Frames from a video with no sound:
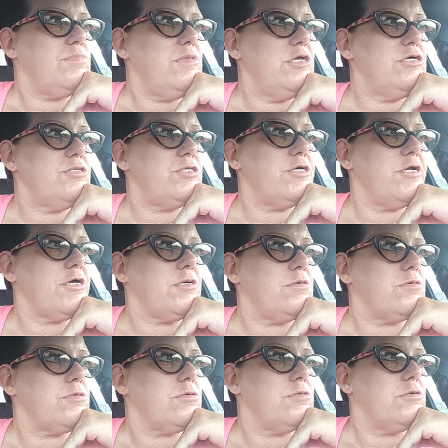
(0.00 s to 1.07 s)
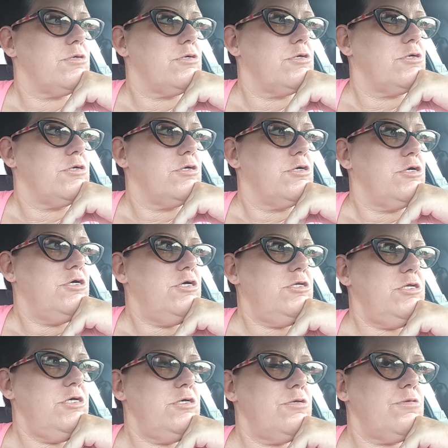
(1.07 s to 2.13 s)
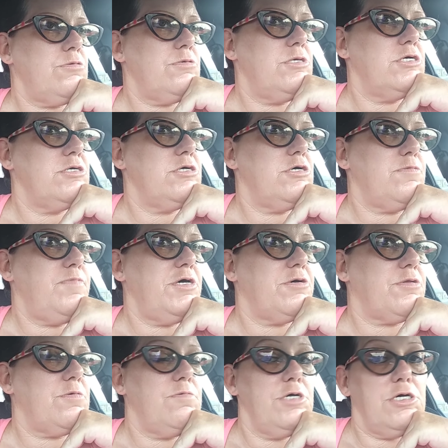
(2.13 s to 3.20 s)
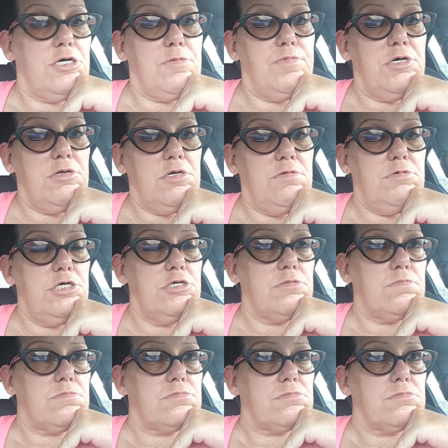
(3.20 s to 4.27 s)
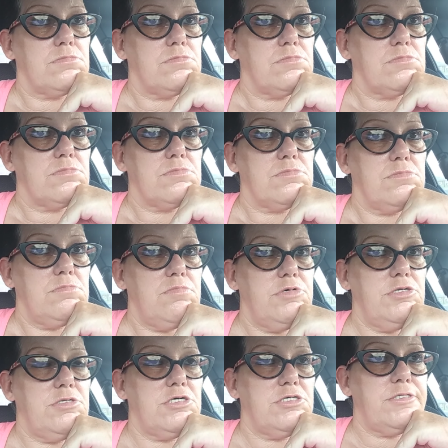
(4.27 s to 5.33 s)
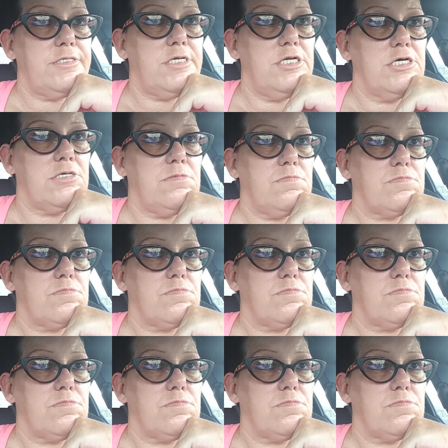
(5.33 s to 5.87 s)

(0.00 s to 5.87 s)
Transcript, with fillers: Not today. Any other day about the week, I probably would. But not today.